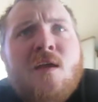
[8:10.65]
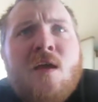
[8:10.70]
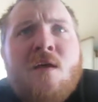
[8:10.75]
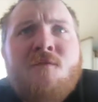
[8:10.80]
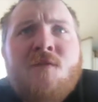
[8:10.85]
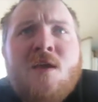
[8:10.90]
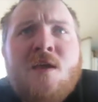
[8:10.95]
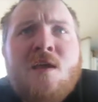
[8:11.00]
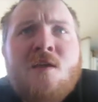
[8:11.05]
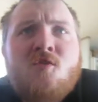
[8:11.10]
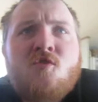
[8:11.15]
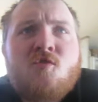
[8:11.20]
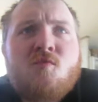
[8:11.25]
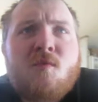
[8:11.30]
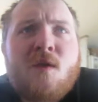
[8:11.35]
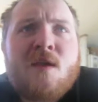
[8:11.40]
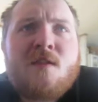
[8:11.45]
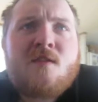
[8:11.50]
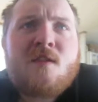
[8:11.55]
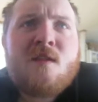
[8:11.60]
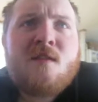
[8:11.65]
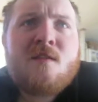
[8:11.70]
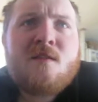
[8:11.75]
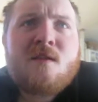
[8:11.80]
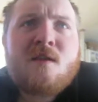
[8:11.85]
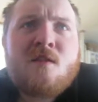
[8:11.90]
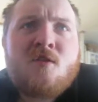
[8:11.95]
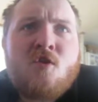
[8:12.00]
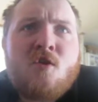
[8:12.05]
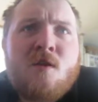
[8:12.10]
of each race
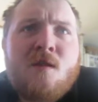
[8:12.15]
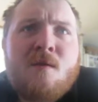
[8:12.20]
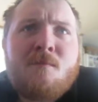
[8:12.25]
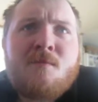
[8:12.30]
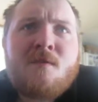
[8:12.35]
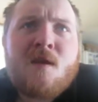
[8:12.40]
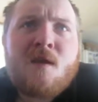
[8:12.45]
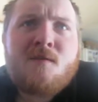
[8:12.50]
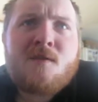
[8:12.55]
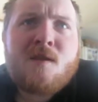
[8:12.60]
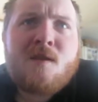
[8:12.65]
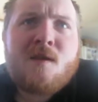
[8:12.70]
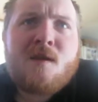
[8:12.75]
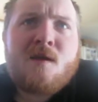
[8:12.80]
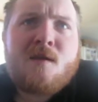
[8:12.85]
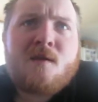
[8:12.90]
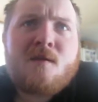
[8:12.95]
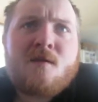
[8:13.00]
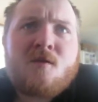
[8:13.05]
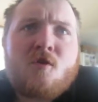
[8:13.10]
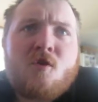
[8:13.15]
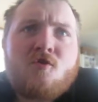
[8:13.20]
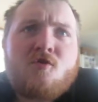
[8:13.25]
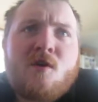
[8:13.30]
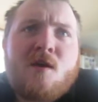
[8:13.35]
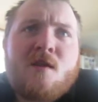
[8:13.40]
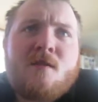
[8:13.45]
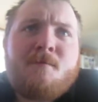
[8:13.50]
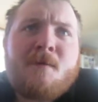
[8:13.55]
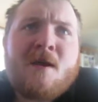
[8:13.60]
and considering themselves in the
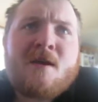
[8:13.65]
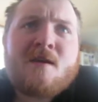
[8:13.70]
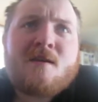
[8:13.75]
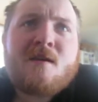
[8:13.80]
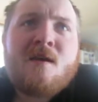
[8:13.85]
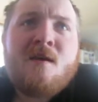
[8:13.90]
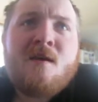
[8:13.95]
culture Hispanic.